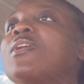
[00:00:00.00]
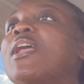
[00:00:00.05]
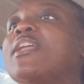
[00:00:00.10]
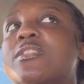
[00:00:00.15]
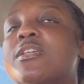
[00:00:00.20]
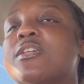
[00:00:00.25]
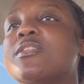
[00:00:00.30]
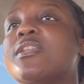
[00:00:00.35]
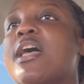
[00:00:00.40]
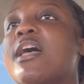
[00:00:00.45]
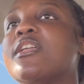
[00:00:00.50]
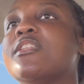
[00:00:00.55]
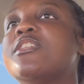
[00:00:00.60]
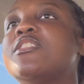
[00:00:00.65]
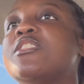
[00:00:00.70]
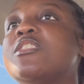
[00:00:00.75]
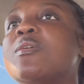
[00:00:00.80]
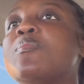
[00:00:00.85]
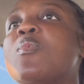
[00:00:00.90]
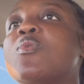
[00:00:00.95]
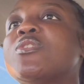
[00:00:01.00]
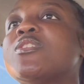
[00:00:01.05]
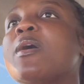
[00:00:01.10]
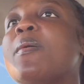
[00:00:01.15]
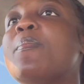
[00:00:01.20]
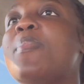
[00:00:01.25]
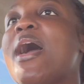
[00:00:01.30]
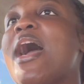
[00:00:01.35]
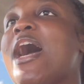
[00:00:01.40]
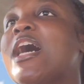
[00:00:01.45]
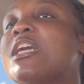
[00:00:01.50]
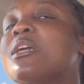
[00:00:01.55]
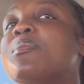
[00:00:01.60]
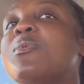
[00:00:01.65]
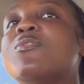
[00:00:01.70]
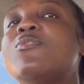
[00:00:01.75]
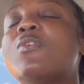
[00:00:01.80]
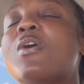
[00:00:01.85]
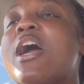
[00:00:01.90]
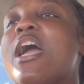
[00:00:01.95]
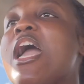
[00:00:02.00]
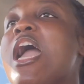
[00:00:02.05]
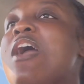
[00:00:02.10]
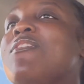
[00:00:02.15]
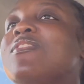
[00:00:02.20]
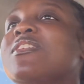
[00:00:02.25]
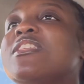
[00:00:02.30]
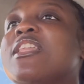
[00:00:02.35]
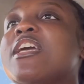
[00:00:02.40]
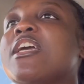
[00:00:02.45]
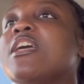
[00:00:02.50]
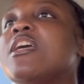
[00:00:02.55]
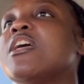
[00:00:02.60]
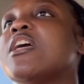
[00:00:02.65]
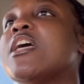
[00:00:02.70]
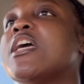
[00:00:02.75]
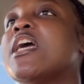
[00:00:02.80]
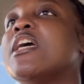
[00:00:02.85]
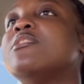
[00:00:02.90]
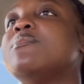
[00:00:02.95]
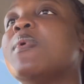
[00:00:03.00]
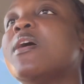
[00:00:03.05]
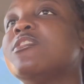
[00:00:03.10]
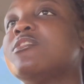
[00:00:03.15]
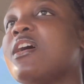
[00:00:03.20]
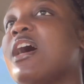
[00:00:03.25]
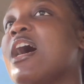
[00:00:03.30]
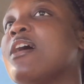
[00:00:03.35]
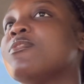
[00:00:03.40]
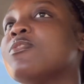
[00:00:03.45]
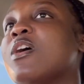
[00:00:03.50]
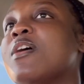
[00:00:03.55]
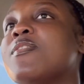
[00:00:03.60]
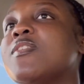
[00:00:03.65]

Like that, this is the most compatible for everything. is based on iPhone.